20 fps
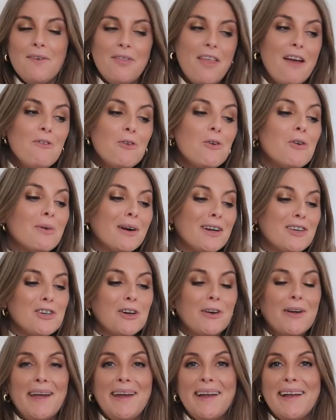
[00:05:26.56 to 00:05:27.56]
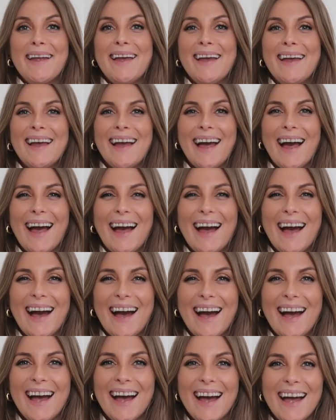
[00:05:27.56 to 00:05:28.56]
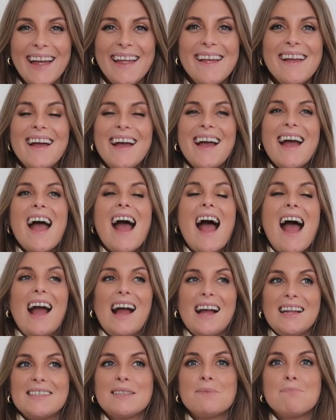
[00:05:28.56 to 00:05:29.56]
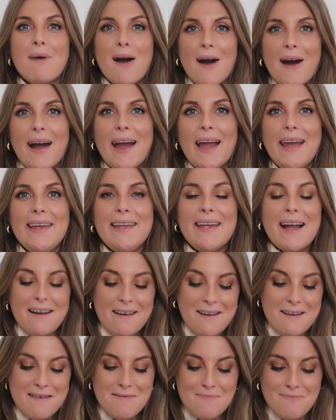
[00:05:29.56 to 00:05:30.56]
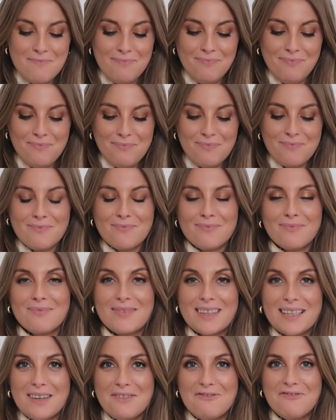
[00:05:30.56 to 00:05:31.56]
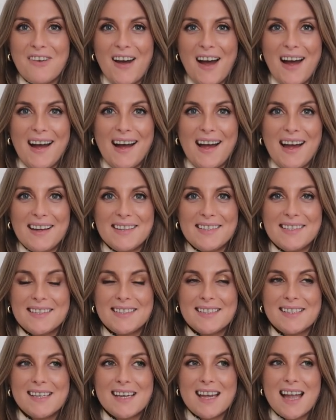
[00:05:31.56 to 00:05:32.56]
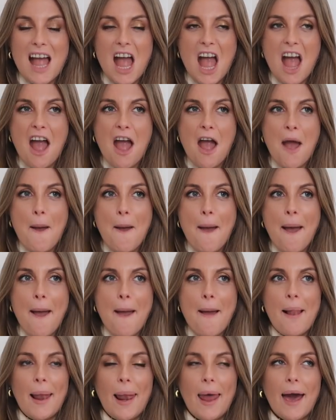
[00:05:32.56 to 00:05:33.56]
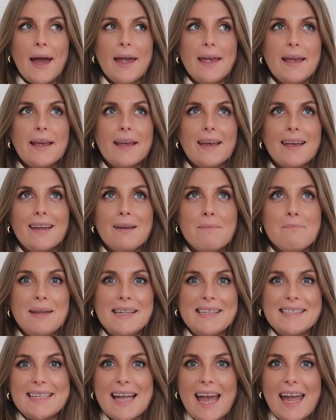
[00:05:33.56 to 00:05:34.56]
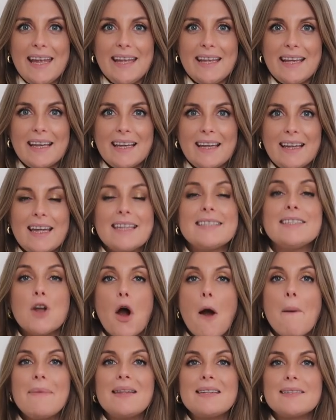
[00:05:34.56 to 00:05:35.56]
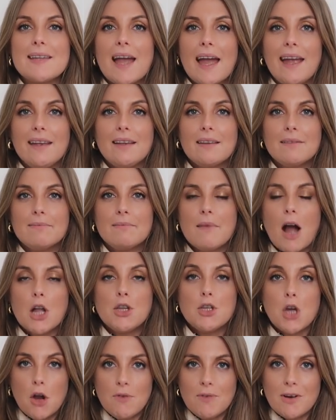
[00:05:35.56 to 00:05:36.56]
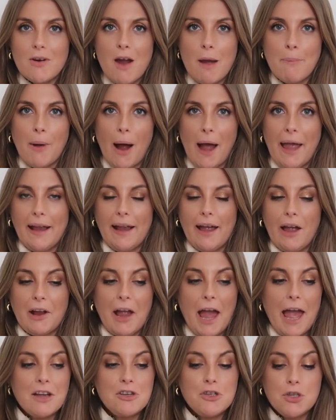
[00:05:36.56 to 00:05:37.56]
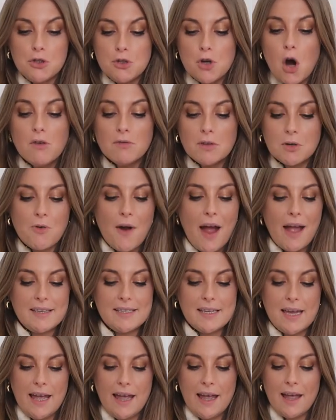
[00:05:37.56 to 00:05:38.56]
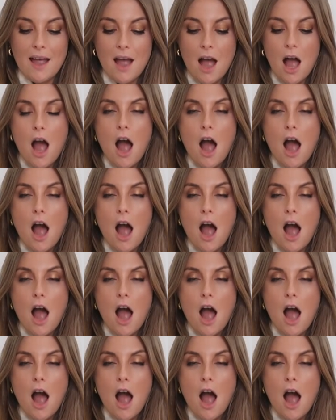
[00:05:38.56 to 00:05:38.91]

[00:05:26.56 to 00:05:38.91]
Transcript: They're all quite shocking. As my um, first, like, mistake. It's not a mistake. I don't regret buying it, okay? I do not regret it.